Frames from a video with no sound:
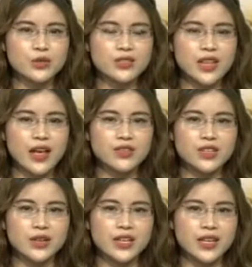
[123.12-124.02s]
South
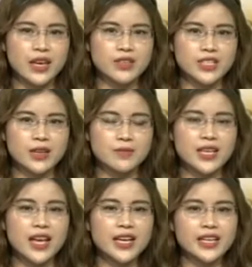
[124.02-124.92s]
Korean Navy
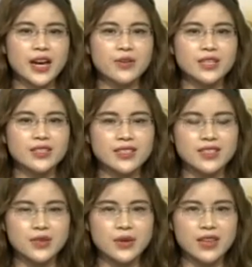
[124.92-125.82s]
ships carrying
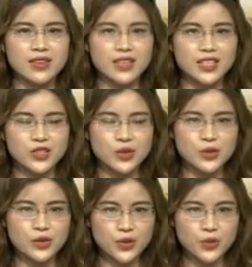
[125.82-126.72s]

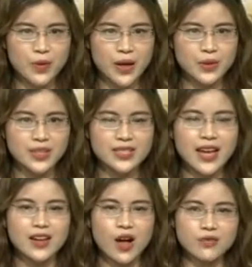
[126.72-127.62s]
632 crew members
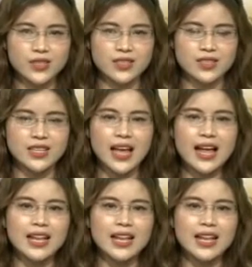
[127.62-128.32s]
and officers,